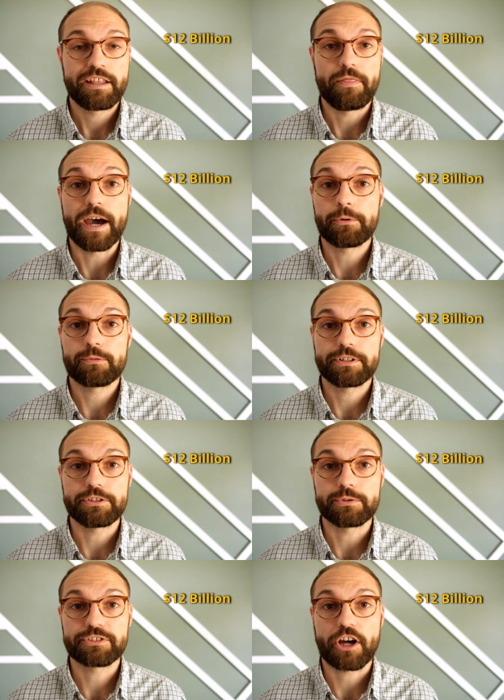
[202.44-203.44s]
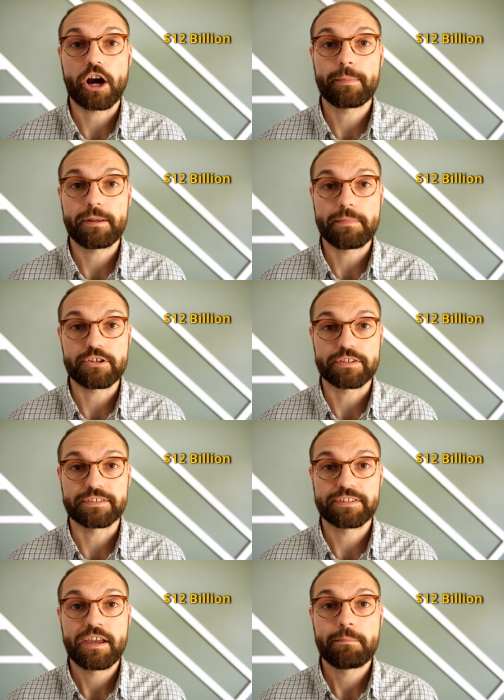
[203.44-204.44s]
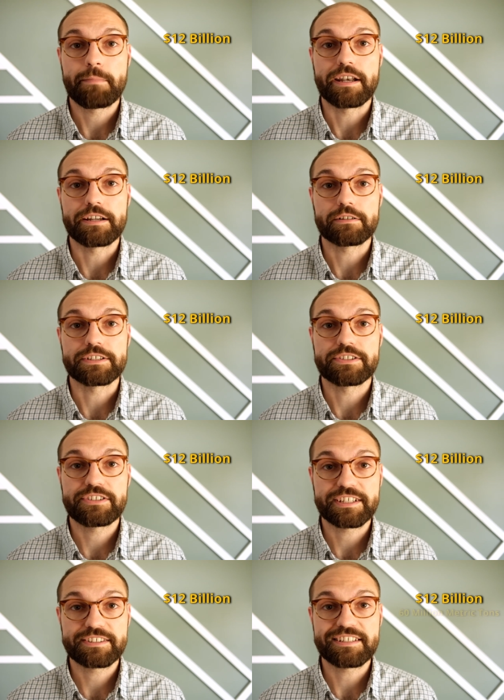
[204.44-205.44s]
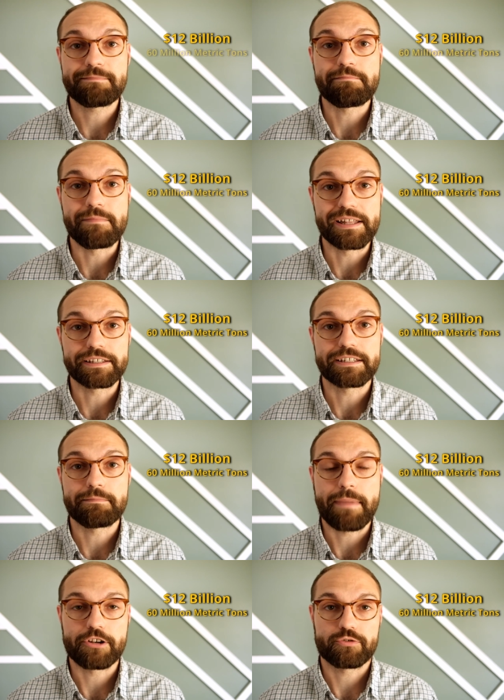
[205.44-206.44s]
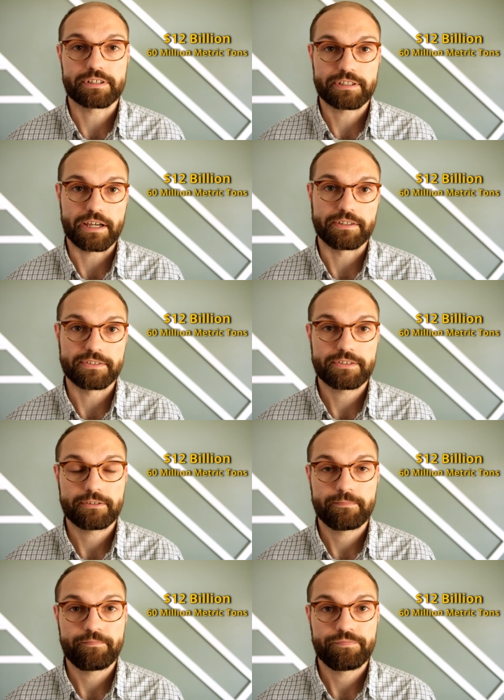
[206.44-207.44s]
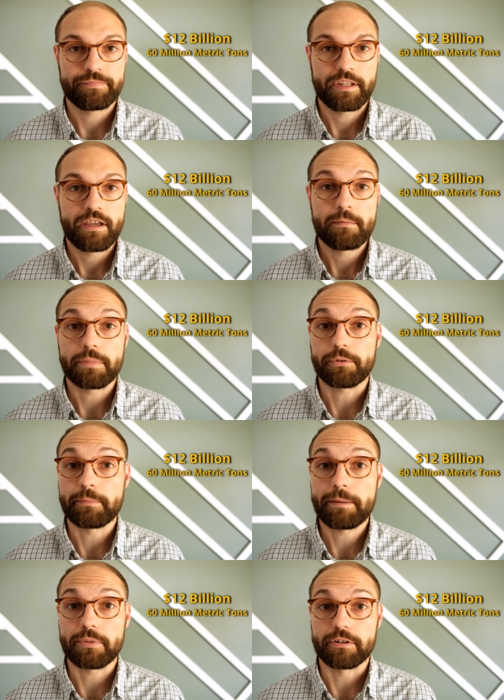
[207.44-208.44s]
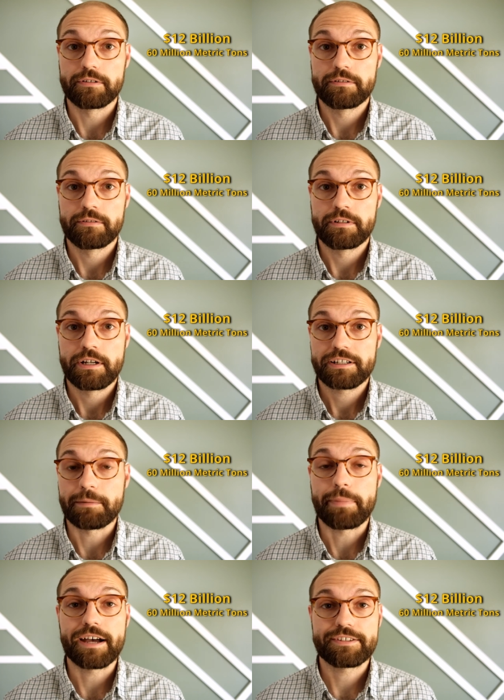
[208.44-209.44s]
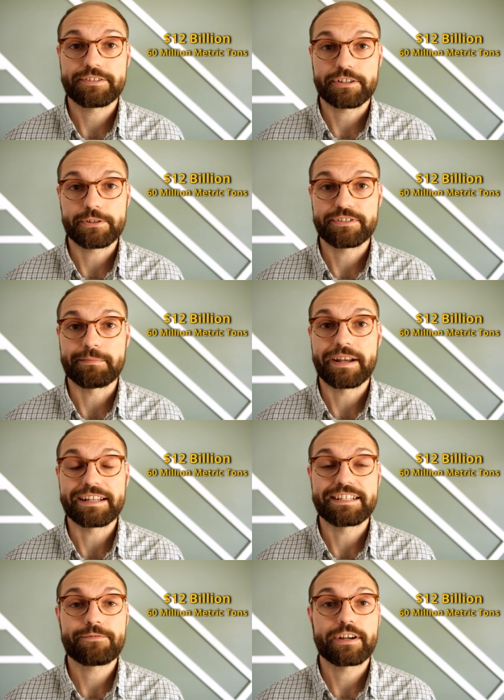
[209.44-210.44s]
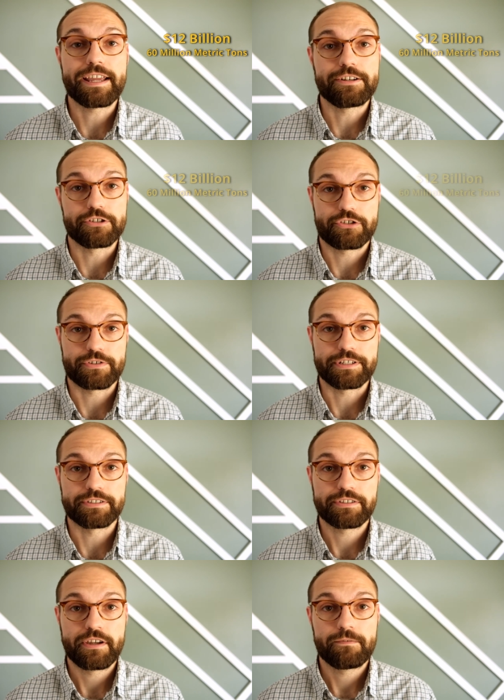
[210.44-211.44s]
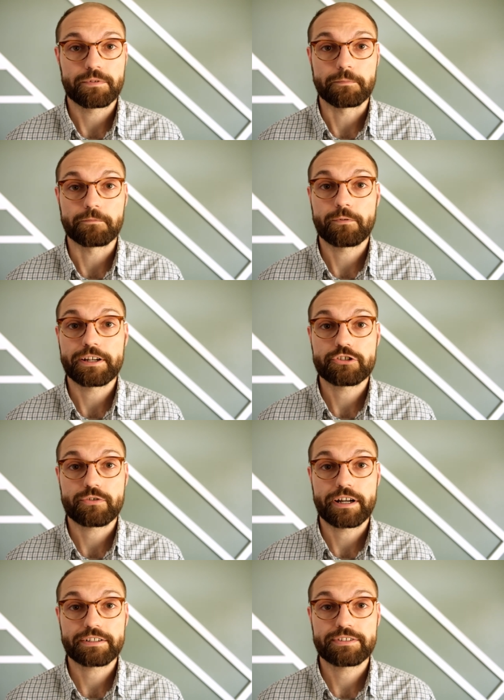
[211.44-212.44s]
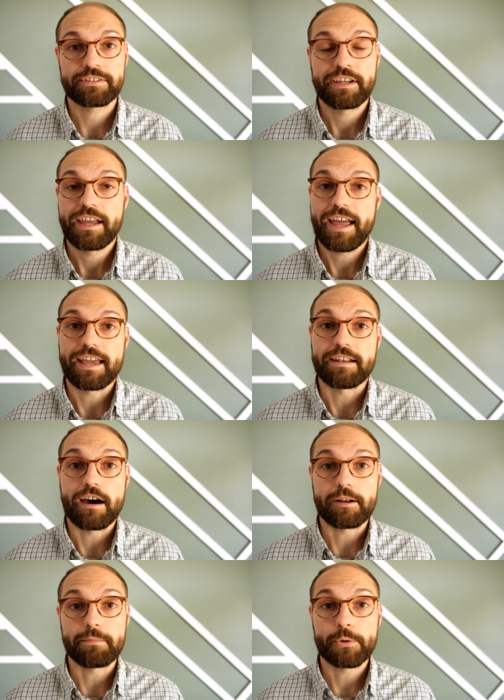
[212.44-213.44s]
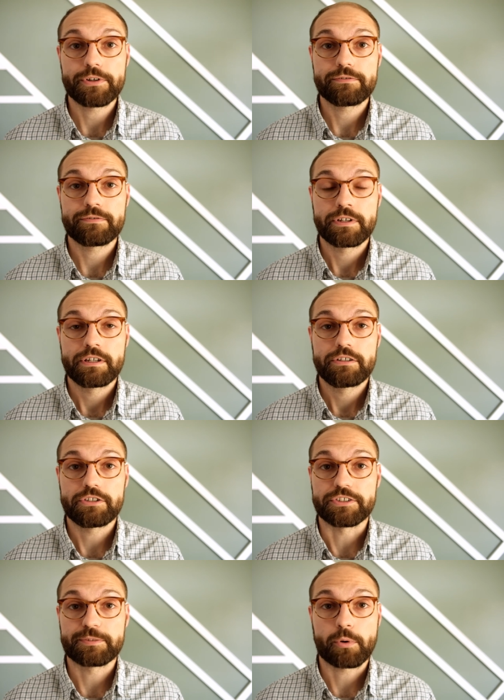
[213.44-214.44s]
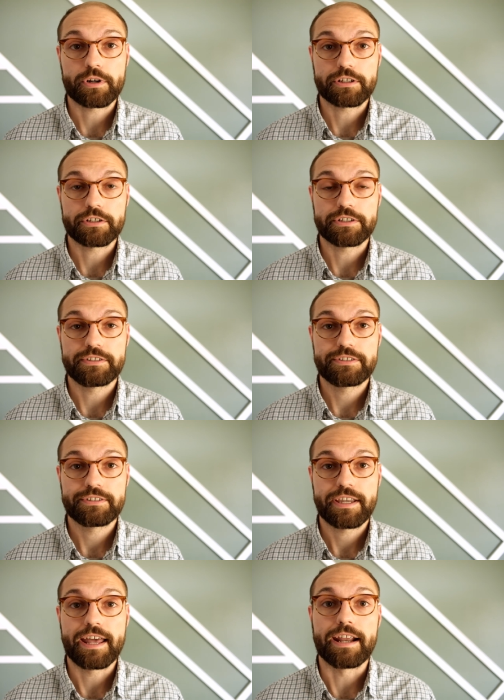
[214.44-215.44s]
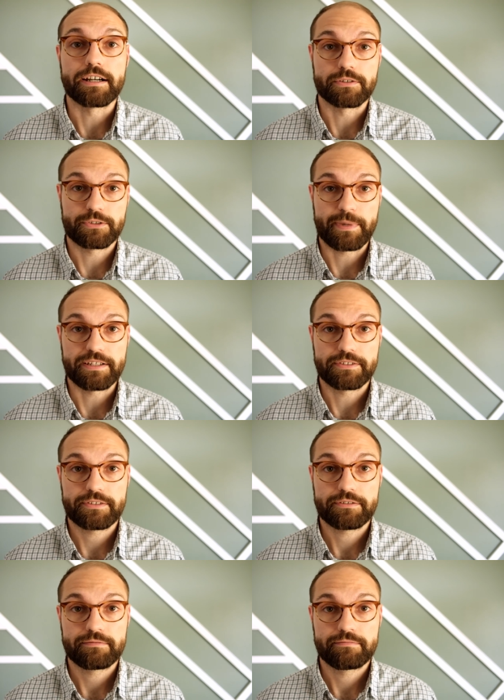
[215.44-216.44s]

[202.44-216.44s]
That would reduce carbon emissions by nearly 60 million metric tons. But remember, composites are used in many different industries, from freight trucks and automotive to sporting goods and aerospace.